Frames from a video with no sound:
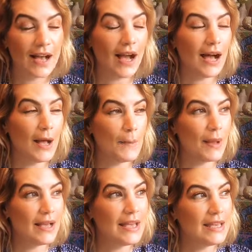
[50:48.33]

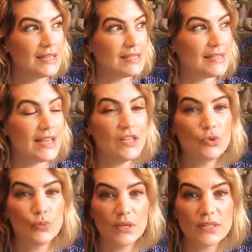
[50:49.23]
Um,
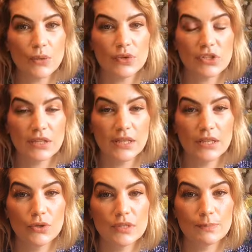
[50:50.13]
Sage was originally
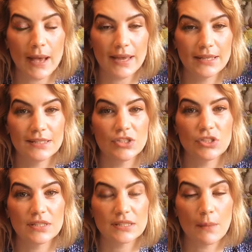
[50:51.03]
used by
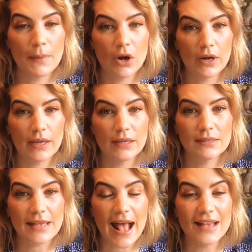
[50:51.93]
indigenous
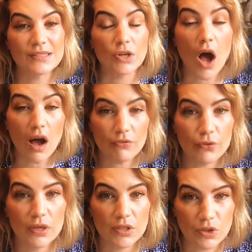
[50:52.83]
Americans as an
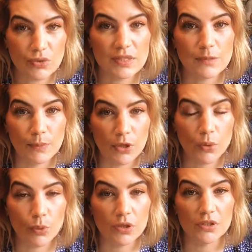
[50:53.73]
offering to the
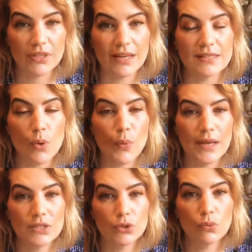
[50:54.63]
spirit world and as a
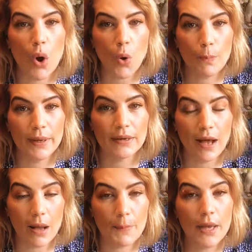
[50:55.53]
way to open
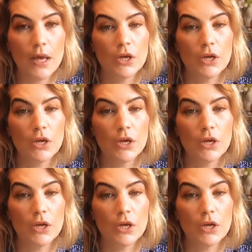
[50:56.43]
up